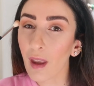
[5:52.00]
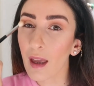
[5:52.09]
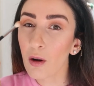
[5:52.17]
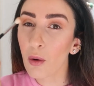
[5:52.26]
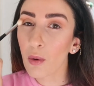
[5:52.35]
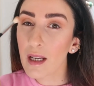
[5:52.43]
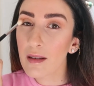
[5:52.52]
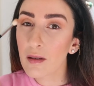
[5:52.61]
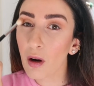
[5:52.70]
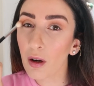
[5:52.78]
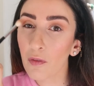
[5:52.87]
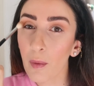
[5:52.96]
And always
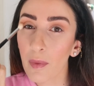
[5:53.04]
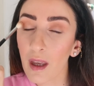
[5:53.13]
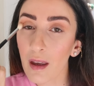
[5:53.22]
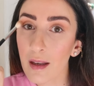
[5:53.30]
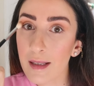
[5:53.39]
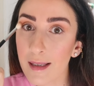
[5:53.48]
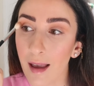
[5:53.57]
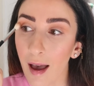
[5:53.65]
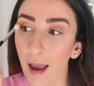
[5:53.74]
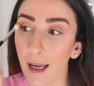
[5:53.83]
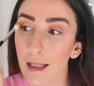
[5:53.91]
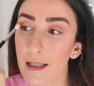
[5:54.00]
start from the
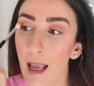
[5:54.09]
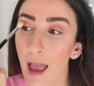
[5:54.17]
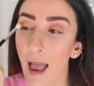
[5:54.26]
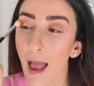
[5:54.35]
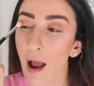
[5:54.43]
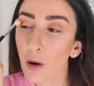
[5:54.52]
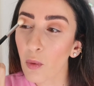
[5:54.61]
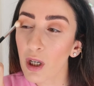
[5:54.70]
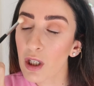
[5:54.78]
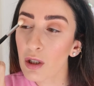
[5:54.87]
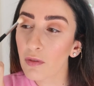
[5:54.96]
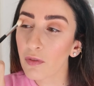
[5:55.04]
sides, and
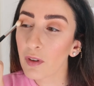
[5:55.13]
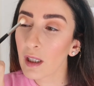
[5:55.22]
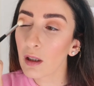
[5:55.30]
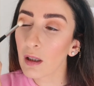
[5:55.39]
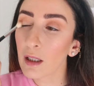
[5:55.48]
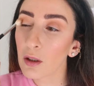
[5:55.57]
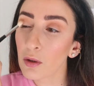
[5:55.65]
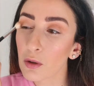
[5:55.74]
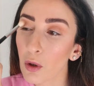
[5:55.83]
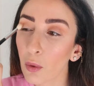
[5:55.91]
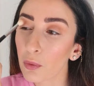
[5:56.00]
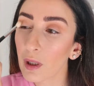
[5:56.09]
once you feel like you
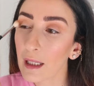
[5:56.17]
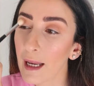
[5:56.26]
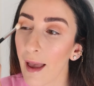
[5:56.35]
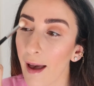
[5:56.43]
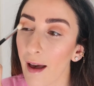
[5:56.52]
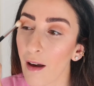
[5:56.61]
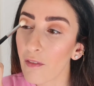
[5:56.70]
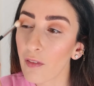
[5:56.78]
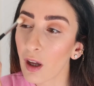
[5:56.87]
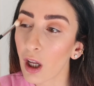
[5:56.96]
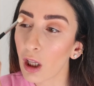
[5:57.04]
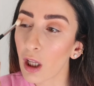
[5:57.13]
don't really have
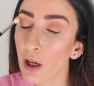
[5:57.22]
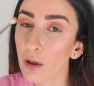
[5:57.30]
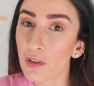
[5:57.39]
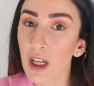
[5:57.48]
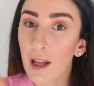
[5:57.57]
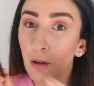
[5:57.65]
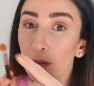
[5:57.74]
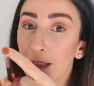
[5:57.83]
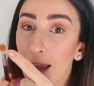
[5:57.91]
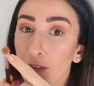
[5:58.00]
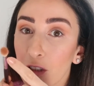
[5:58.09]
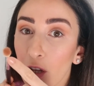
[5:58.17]
a lot of shadow
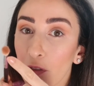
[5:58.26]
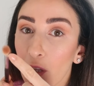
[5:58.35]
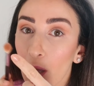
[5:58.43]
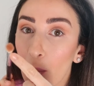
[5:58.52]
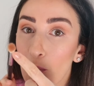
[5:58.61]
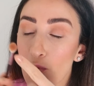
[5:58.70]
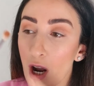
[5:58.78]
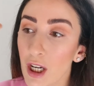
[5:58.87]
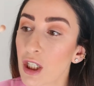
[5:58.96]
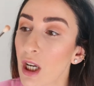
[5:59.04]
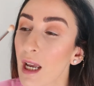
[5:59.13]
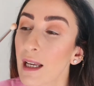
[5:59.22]
left on the
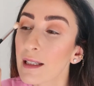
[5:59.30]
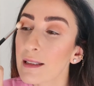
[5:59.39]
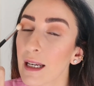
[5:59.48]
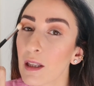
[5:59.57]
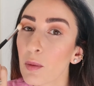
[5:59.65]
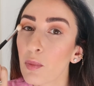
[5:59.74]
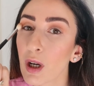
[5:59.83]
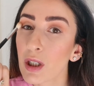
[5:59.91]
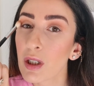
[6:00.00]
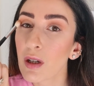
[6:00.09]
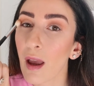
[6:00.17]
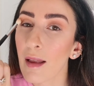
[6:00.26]
brush, take the
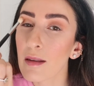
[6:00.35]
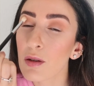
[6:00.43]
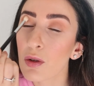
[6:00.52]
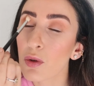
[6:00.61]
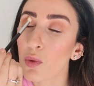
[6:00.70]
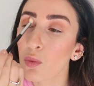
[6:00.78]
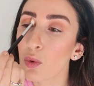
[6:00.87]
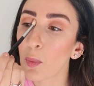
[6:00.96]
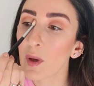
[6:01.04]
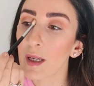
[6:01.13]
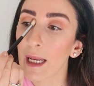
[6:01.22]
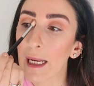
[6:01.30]
brush and swoop
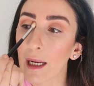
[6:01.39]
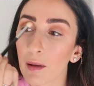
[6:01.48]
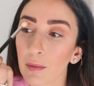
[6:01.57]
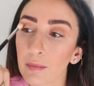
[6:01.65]
it in.